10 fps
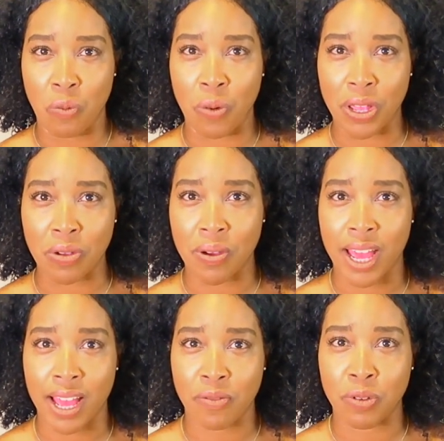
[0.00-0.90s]
When you
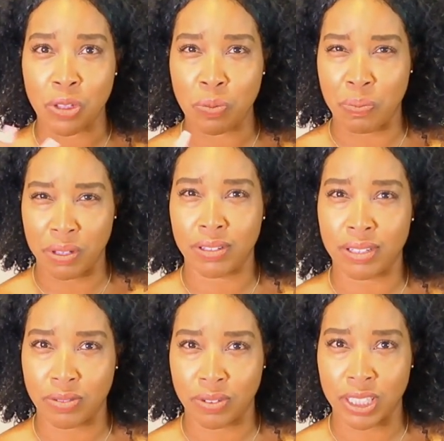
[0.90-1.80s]
have, when you build
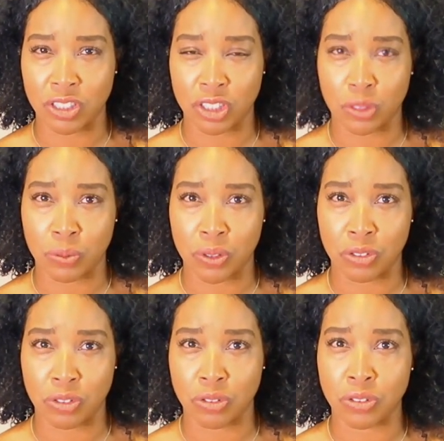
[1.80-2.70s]
these relationships with
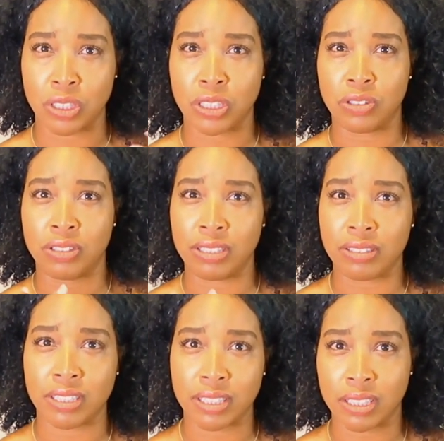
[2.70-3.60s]
your children and you're
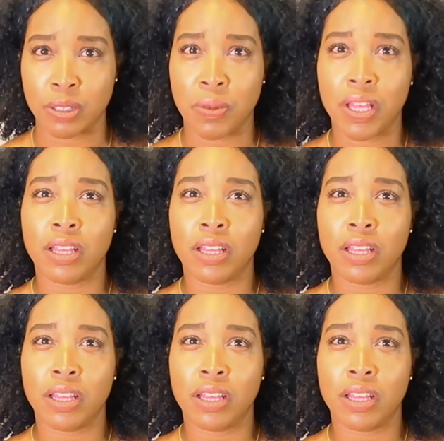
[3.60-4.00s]
teaching them,